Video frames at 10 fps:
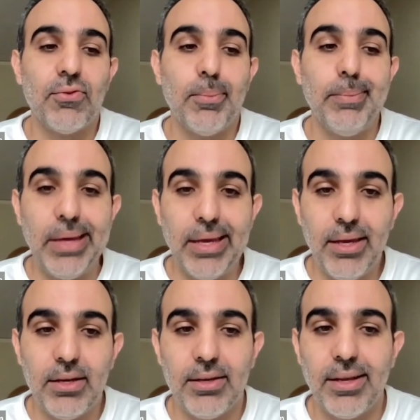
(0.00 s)
from
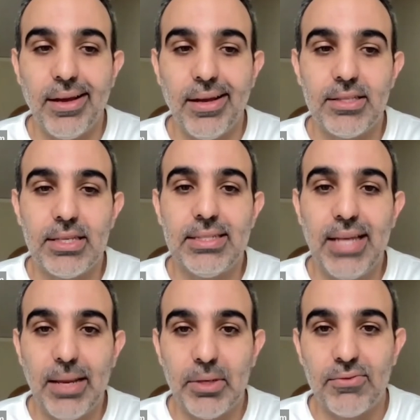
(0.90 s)
me. It's a
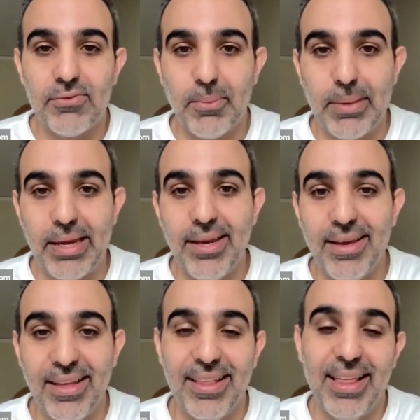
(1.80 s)
statement from me
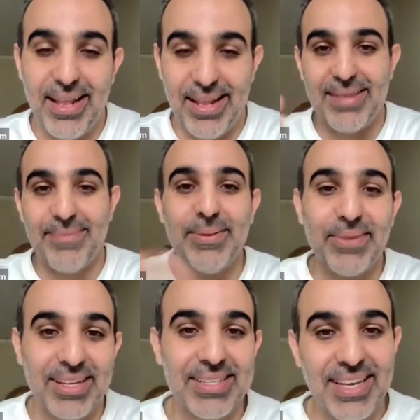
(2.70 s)
that
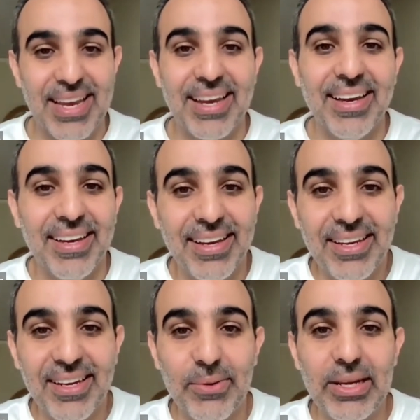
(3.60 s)
people can say,
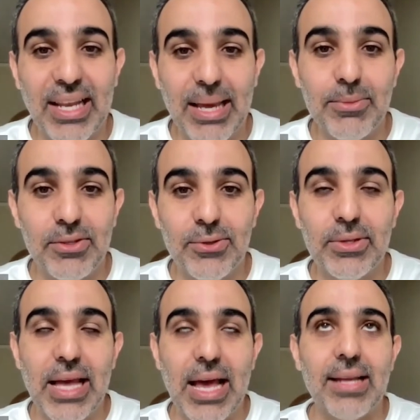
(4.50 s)
we claim to do
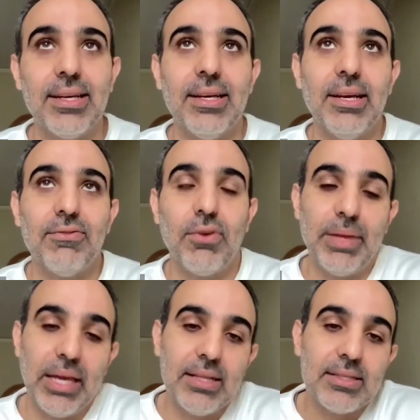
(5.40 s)
that. From
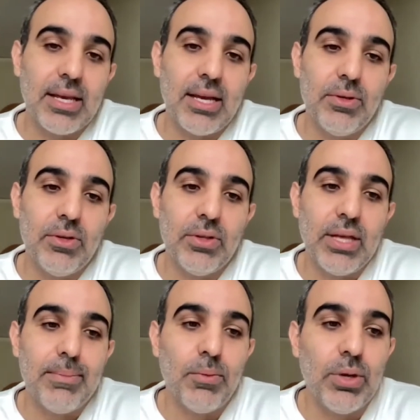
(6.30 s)
the inside, we do
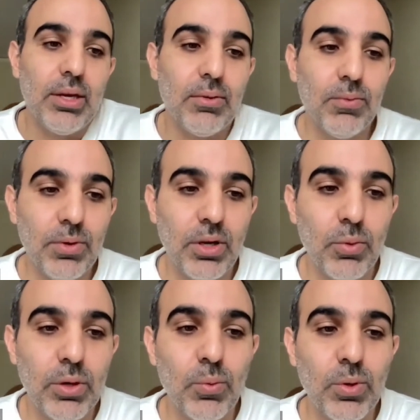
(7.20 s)
that, but we
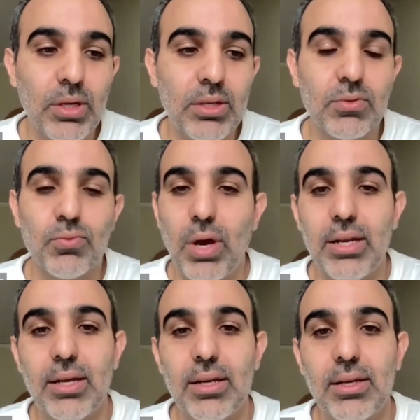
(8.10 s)
wouldn't run
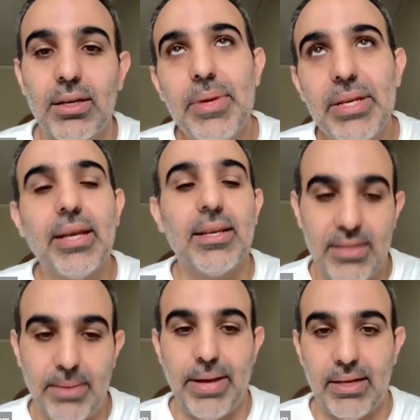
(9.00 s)
let me take a
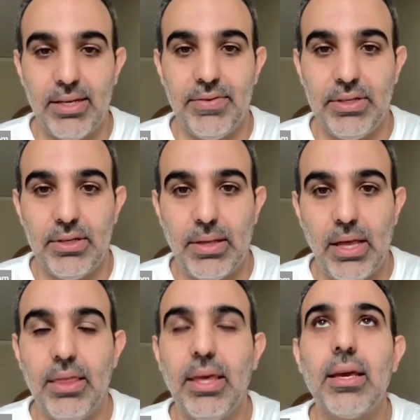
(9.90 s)
step back, David.
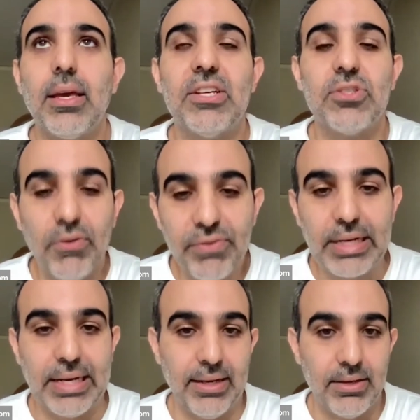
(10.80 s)
I think
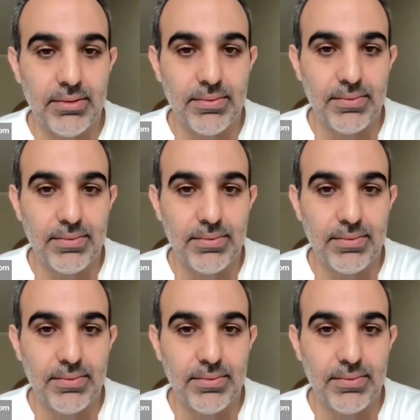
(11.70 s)
philosophically,